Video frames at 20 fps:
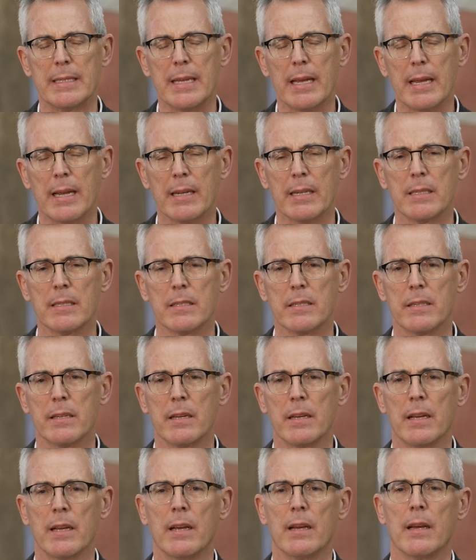tenant
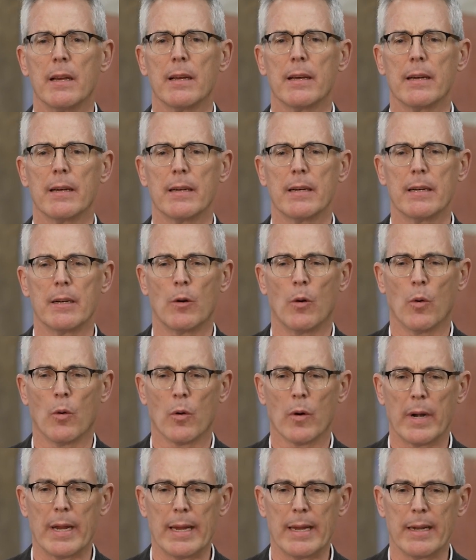
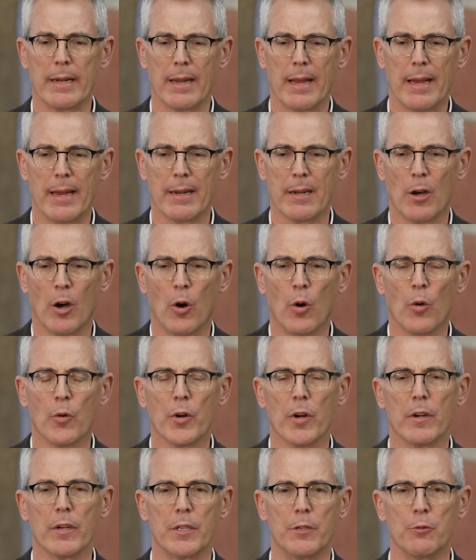or an
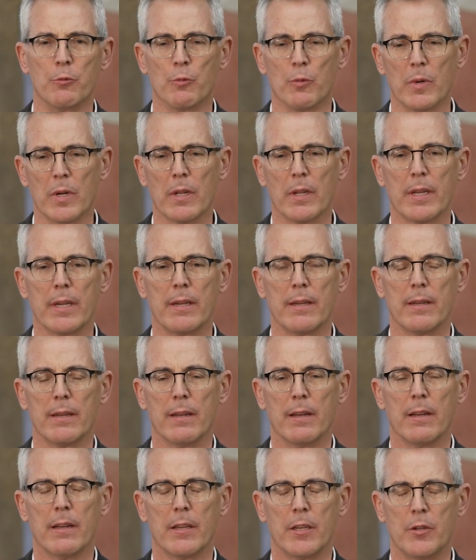owner, you
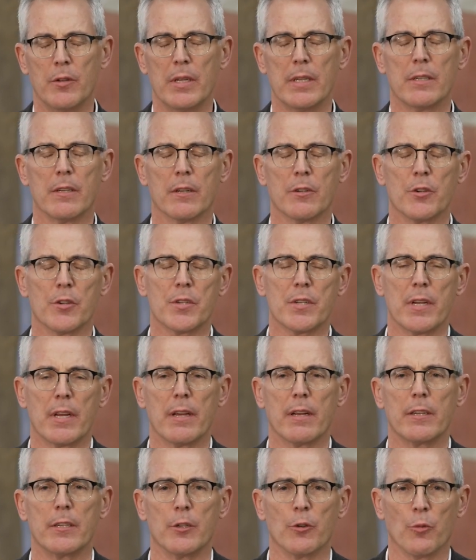need to
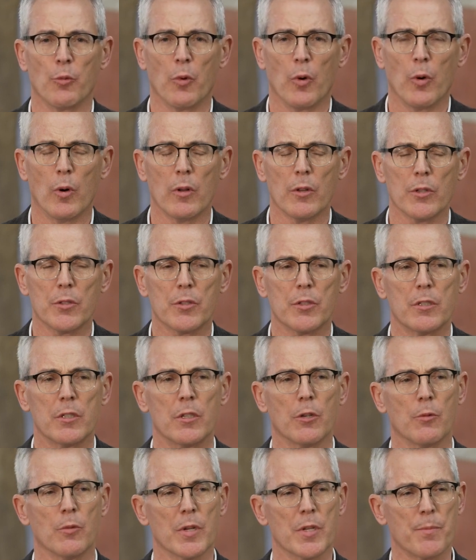understand your roles,
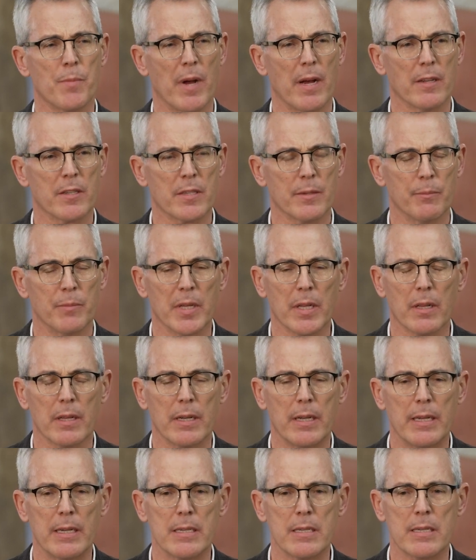your
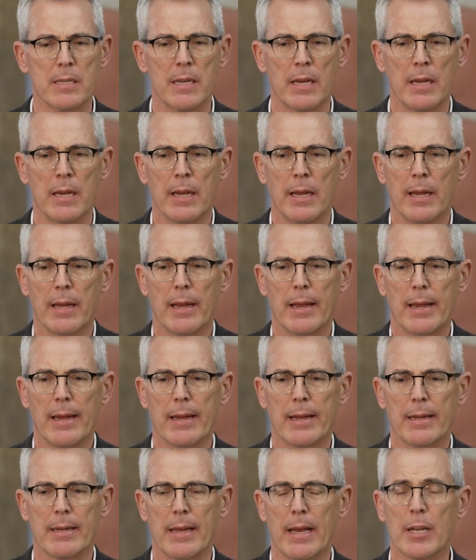responsibilities,
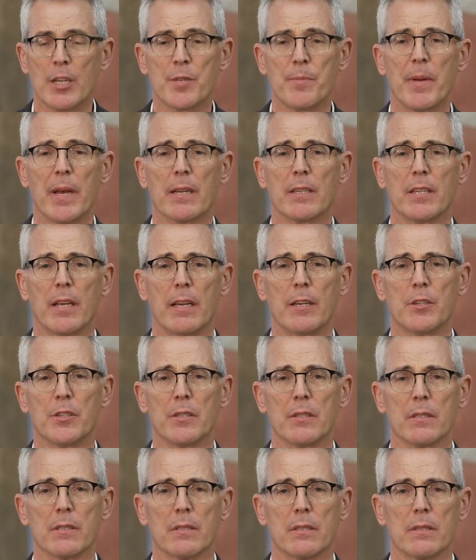and
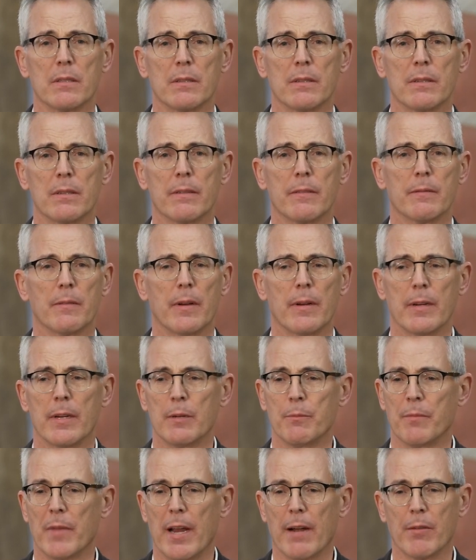expectations.
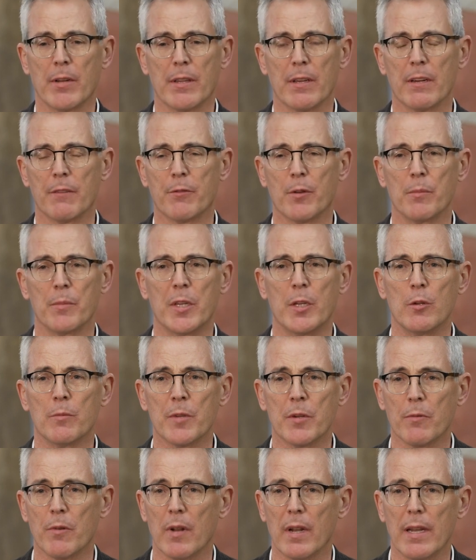Everything from
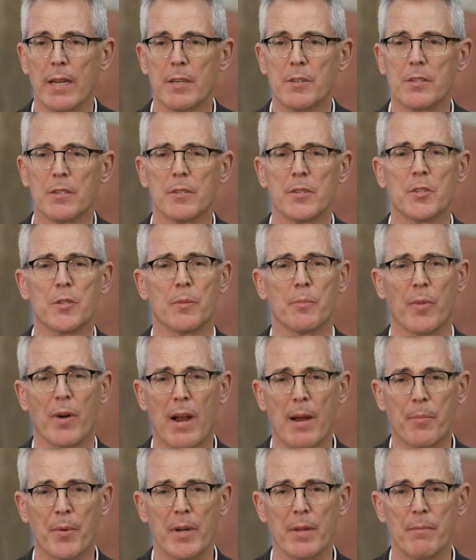human relations to
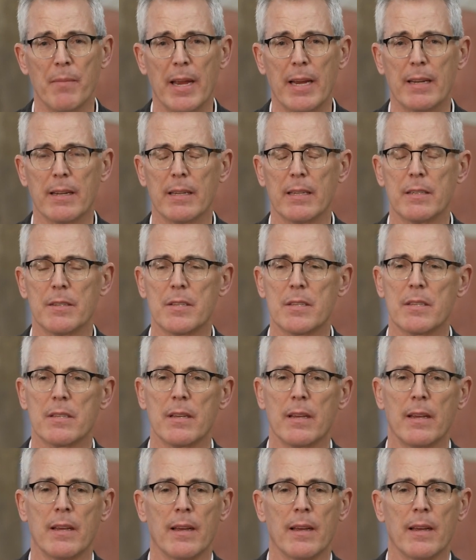property maintenance.